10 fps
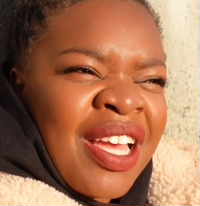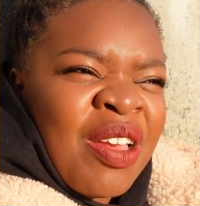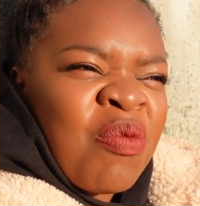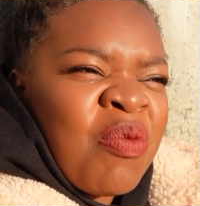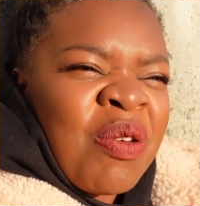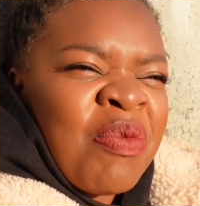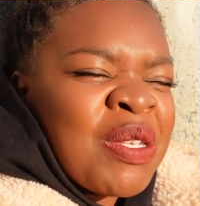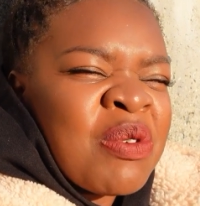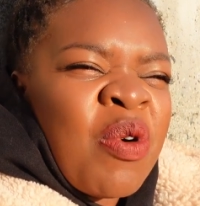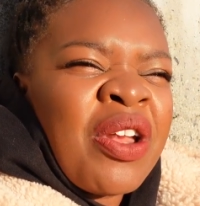it
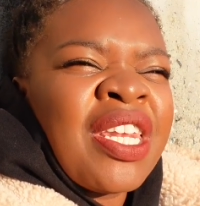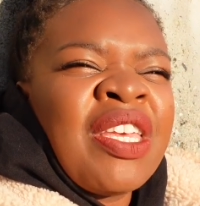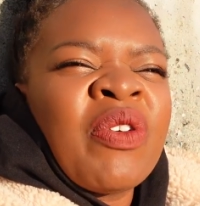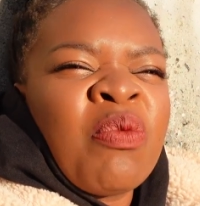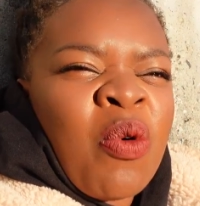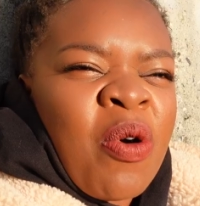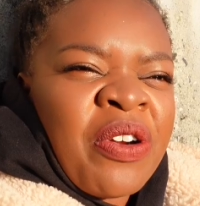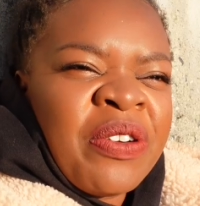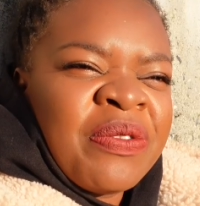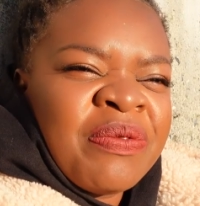makes me want it even more,